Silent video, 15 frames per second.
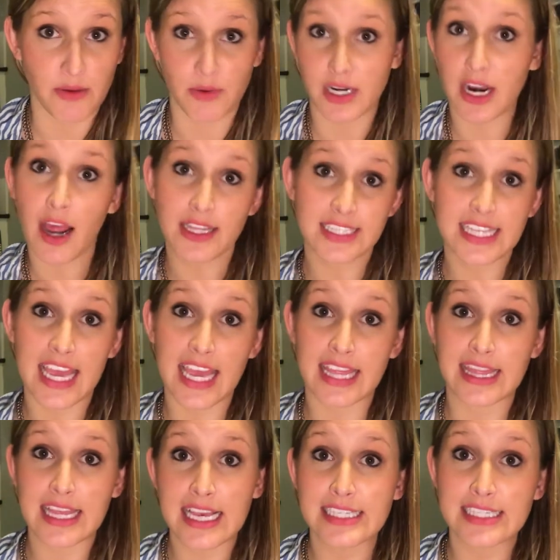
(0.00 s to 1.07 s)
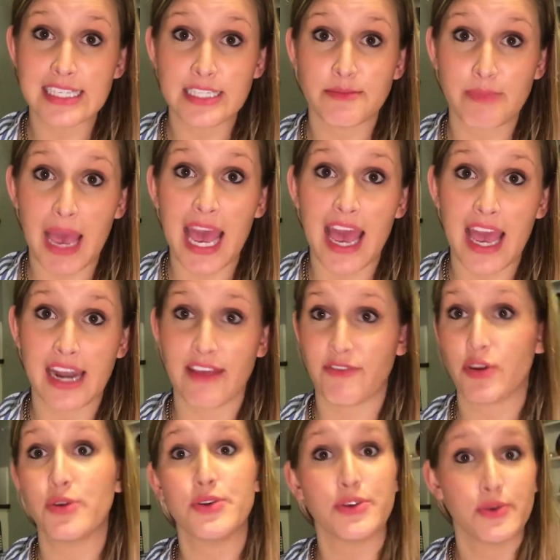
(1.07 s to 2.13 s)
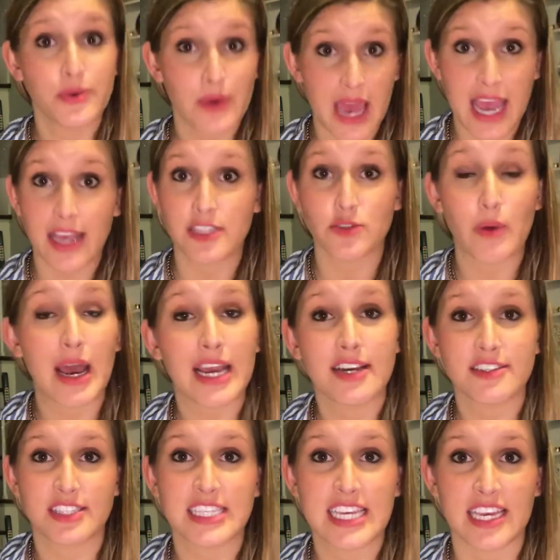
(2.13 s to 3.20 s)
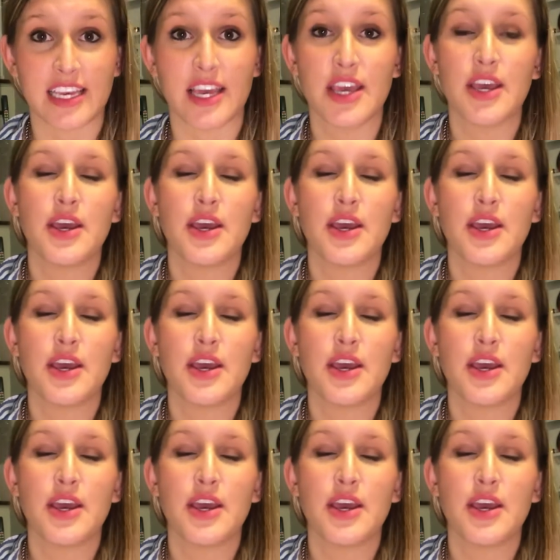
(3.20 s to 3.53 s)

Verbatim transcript: We're not saying this is bad if you do X, Y, or Z.